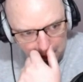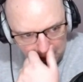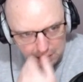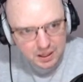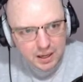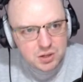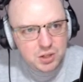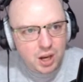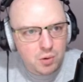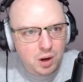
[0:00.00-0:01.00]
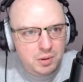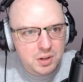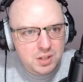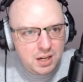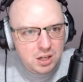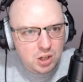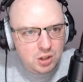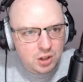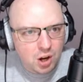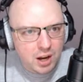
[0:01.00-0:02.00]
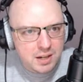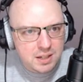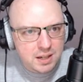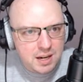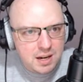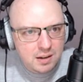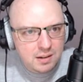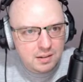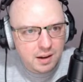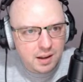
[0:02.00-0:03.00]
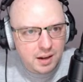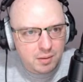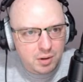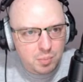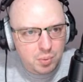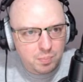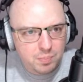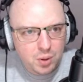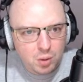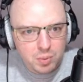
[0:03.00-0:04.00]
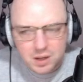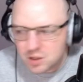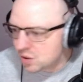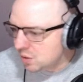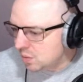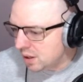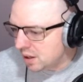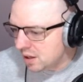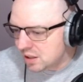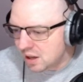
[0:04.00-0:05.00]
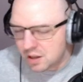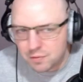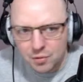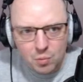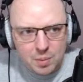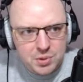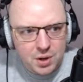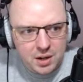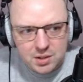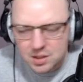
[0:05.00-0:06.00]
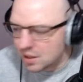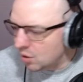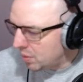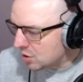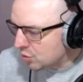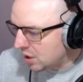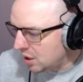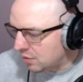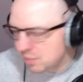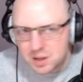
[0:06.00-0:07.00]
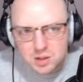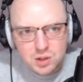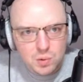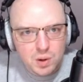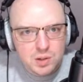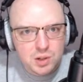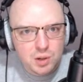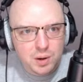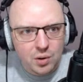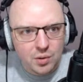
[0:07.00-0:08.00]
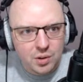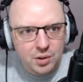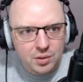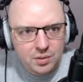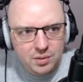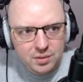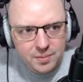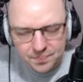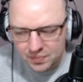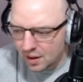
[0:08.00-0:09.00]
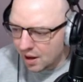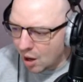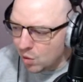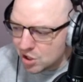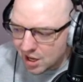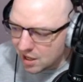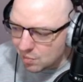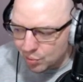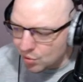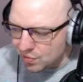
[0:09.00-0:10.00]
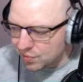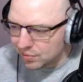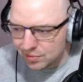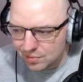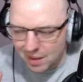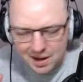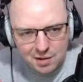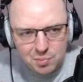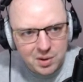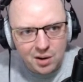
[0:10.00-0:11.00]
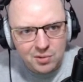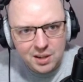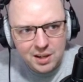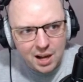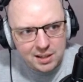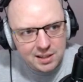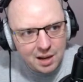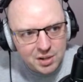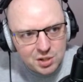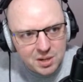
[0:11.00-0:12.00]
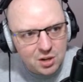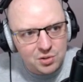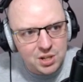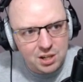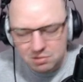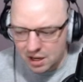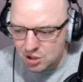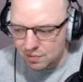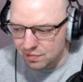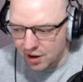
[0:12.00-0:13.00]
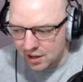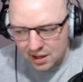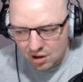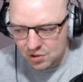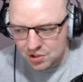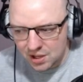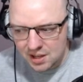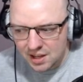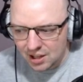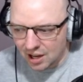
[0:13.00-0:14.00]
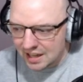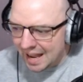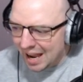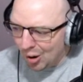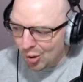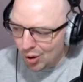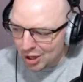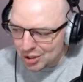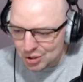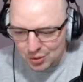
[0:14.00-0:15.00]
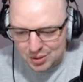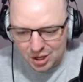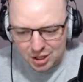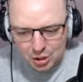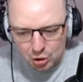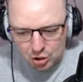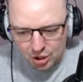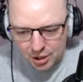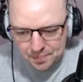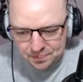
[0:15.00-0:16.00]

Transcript: Okay, so I'm going to take your ID and then I'm going to pop it into a different website because it's a little bit trickier for me to do it on the... I wish they'd improve main FPL. I'd love it to be content creation friendly, honestly. Like now, all I can do is I can look at...